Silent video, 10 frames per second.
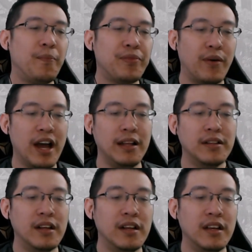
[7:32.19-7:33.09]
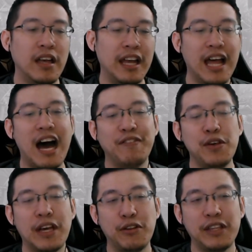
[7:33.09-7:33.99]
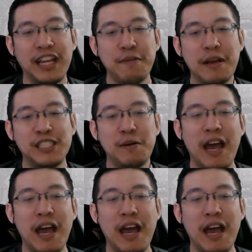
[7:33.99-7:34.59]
right? And then after you get to Titan Maximum,